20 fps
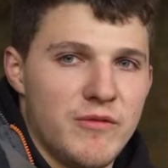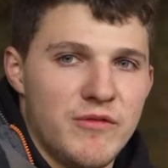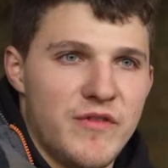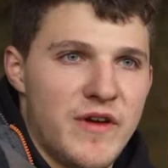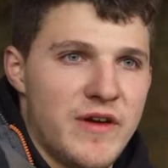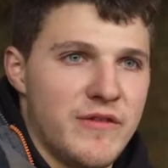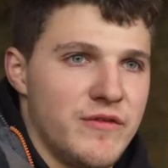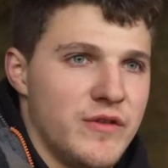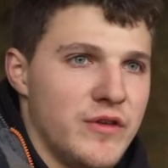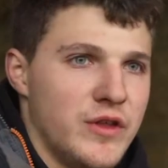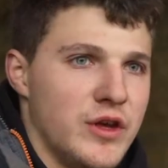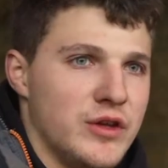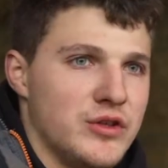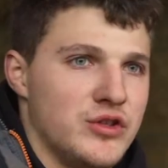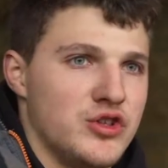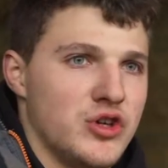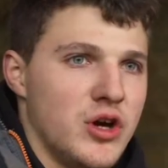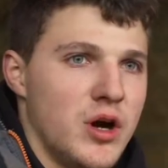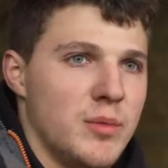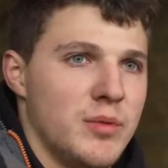fit for the
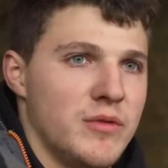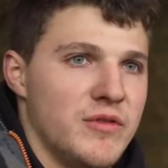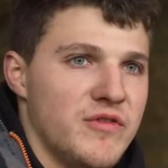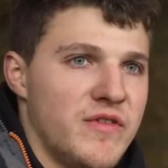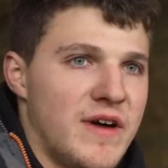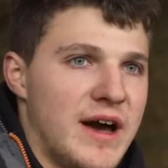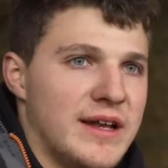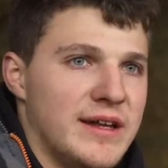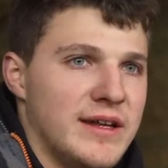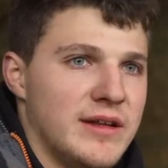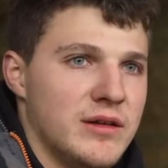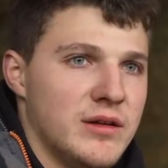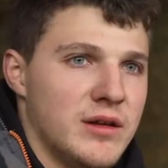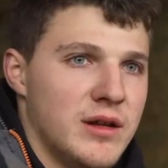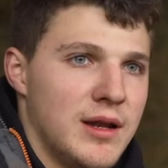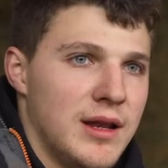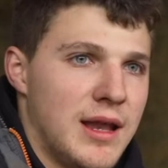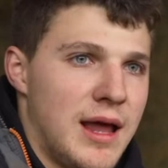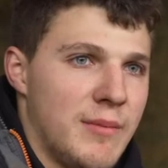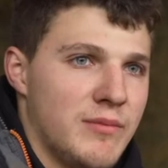job of fattening
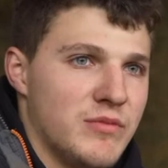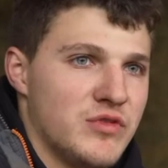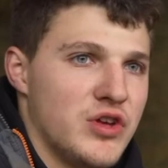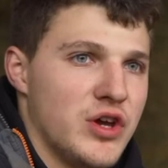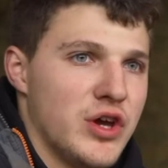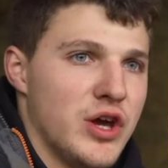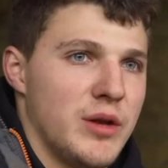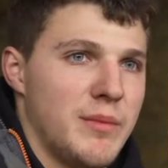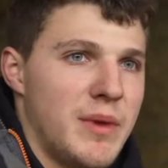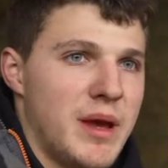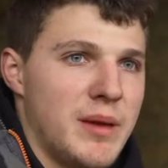lambs that are going to